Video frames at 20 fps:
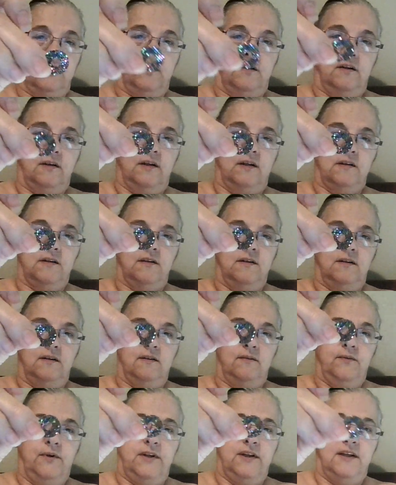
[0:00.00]
So let's
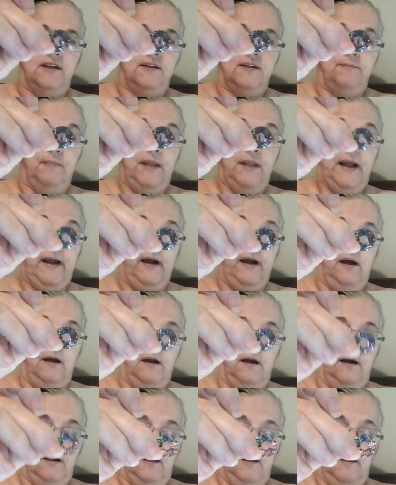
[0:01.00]
get this bling
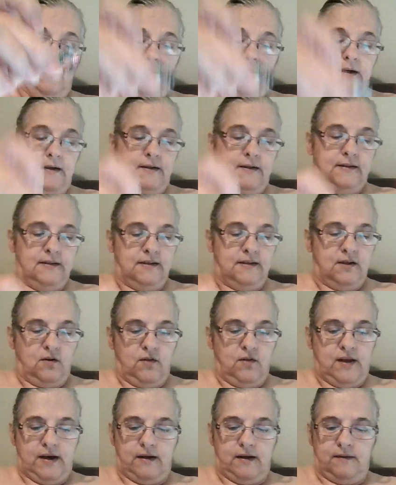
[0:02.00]
so
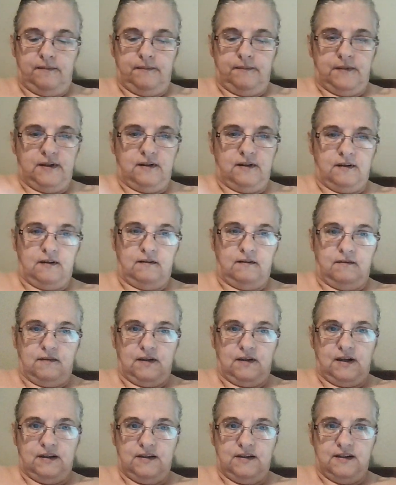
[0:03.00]
that and
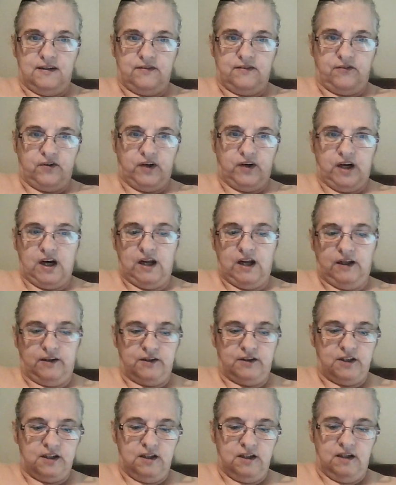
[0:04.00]
uh, different
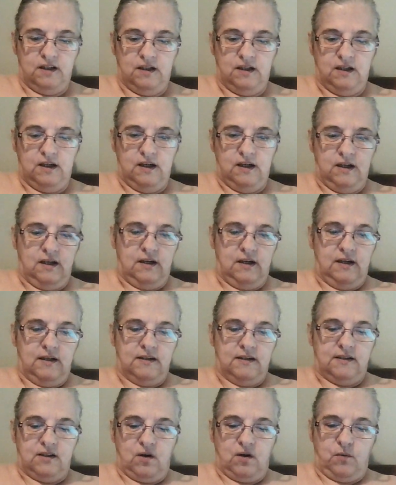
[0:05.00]
colors.
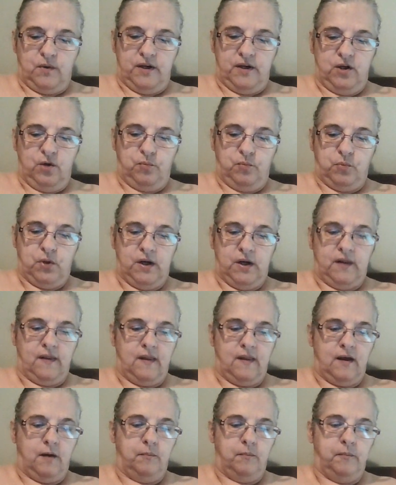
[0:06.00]
So when you put
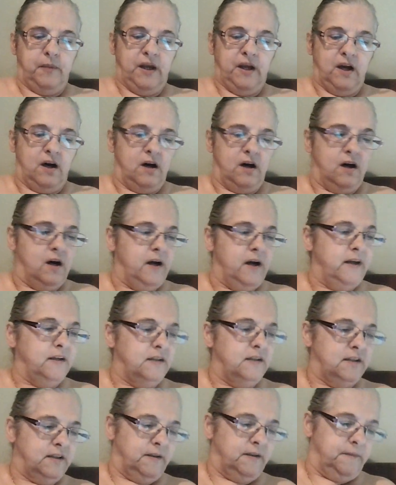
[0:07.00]
them
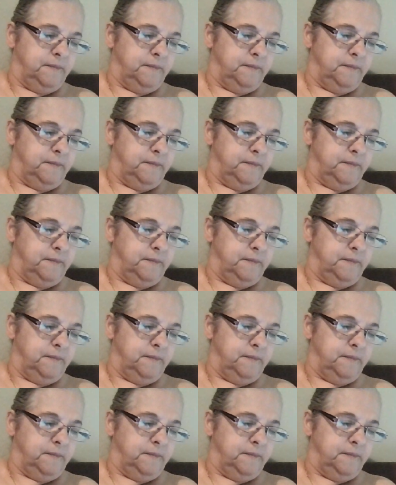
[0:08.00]
behind